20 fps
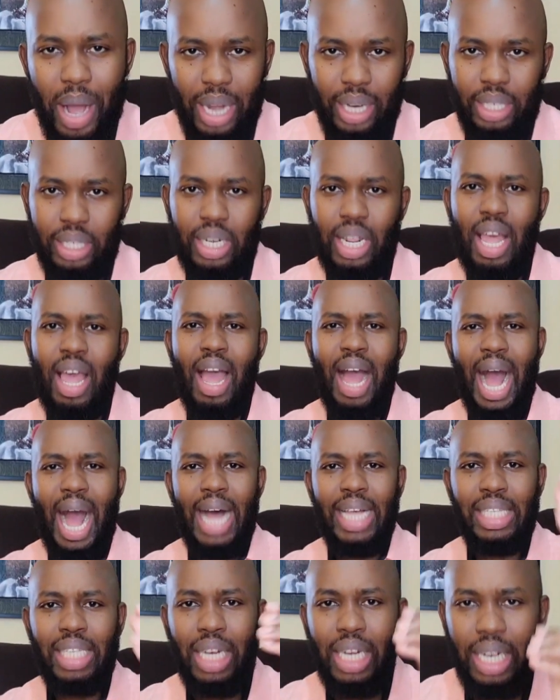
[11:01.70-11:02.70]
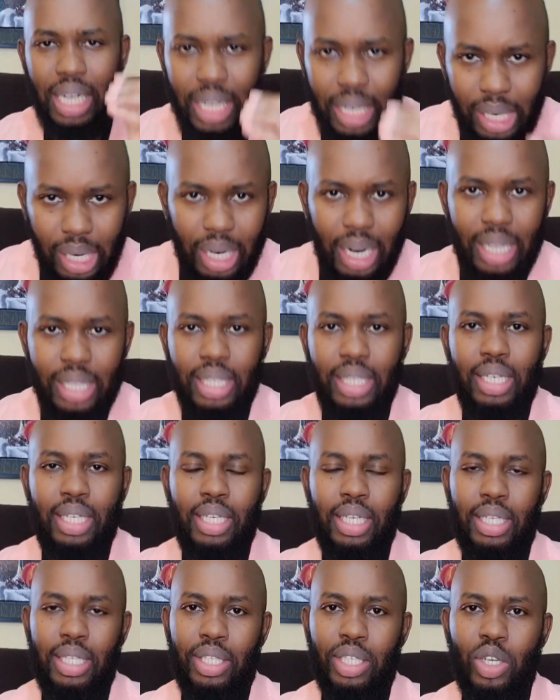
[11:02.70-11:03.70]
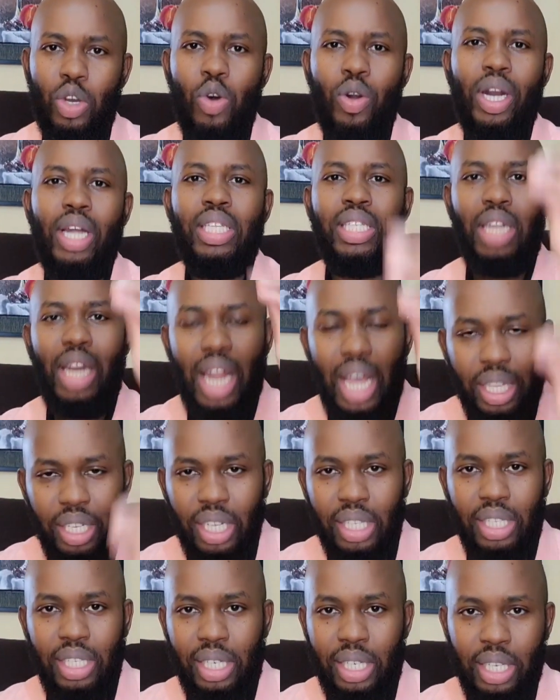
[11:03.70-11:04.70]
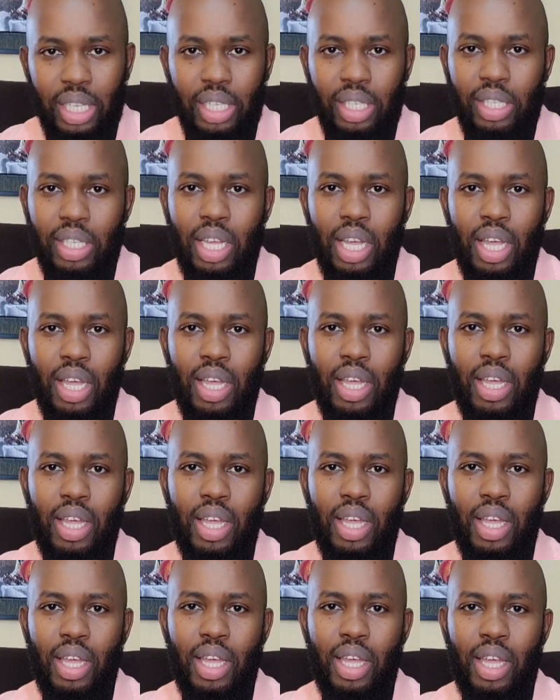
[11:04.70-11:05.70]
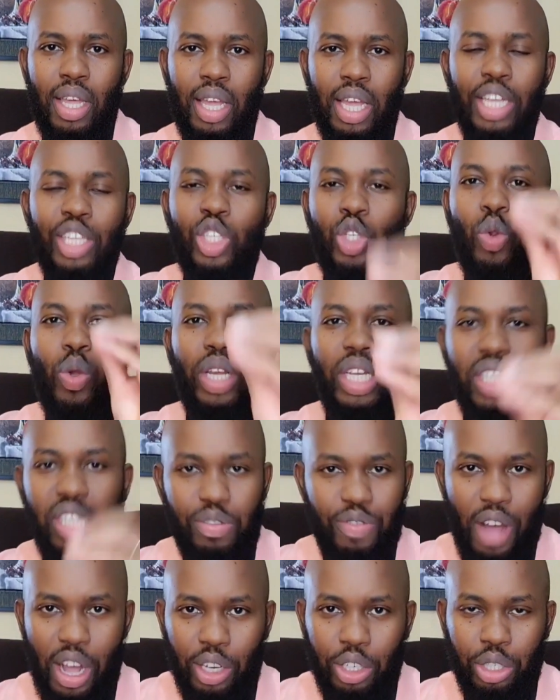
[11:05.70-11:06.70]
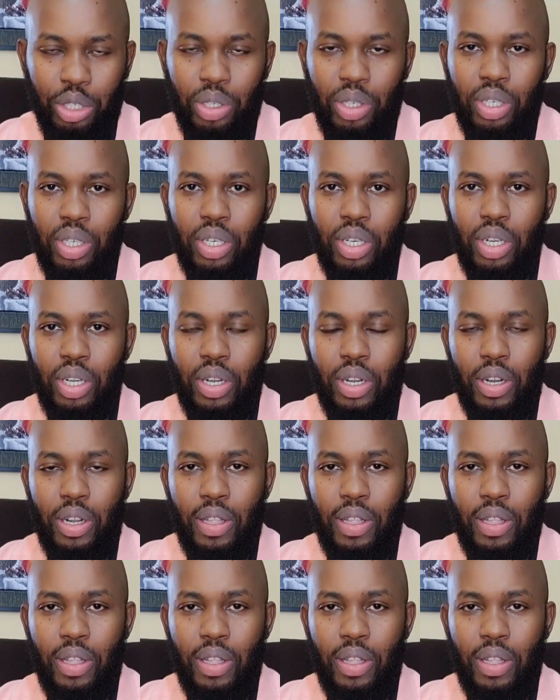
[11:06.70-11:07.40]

part, as little as it is or as large as it is doing its function.